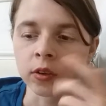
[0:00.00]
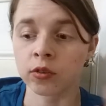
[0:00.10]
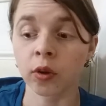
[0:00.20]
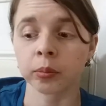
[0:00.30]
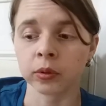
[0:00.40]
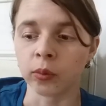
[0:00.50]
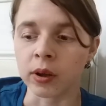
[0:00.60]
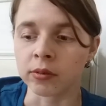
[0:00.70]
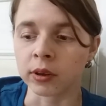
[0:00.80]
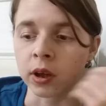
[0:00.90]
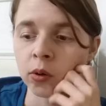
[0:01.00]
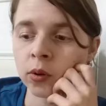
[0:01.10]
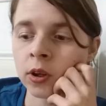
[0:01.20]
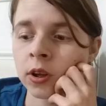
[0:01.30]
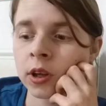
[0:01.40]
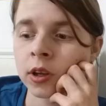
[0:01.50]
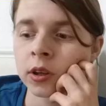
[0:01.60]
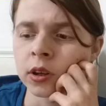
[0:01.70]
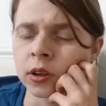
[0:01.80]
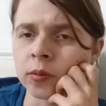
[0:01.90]
I stopped the Wi-Fi now.
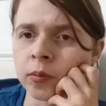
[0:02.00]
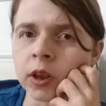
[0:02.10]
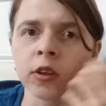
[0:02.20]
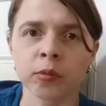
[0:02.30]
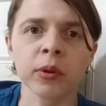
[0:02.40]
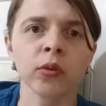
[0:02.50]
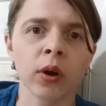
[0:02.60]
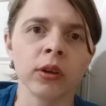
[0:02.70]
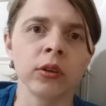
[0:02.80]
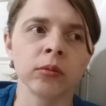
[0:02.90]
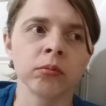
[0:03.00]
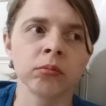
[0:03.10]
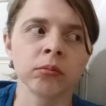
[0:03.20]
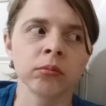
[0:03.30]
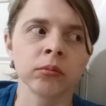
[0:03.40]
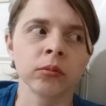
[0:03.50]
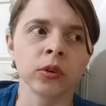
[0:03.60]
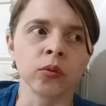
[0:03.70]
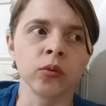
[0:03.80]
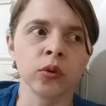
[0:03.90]
And it's been quite
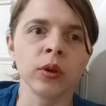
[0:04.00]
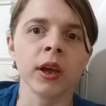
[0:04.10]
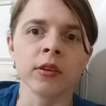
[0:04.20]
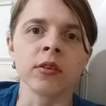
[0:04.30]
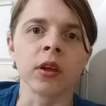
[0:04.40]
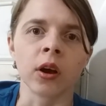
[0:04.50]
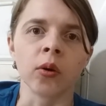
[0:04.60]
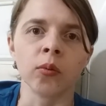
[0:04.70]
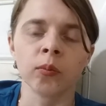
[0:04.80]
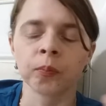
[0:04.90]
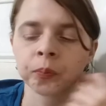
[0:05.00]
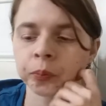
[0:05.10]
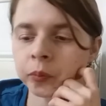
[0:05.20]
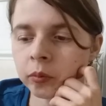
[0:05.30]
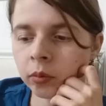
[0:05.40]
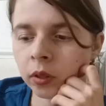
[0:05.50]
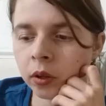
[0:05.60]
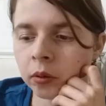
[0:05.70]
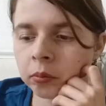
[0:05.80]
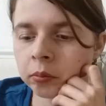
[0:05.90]
a few days now,
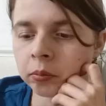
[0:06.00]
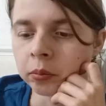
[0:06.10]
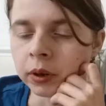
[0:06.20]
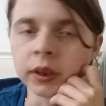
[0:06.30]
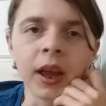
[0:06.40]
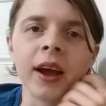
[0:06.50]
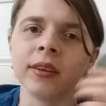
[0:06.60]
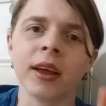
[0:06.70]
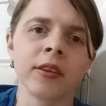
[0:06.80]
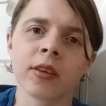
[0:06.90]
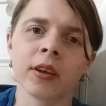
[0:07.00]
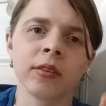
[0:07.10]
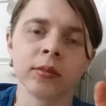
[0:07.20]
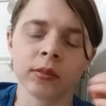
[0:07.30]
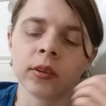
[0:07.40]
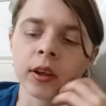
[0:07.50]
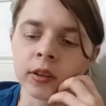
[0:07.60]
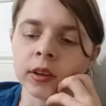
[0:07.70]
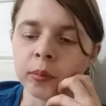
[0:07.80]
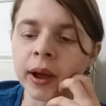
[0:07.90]
but yeah, I
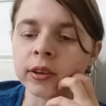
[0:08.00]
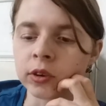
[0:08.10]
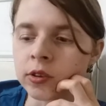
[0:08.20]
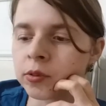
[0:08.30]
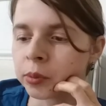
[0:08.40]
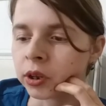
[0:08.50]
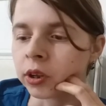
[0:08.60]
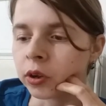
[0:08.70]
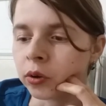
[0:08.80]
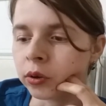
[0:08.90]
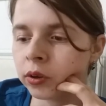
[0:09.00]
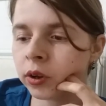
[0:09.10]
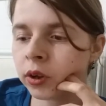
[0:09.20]
think the battery is pretty good.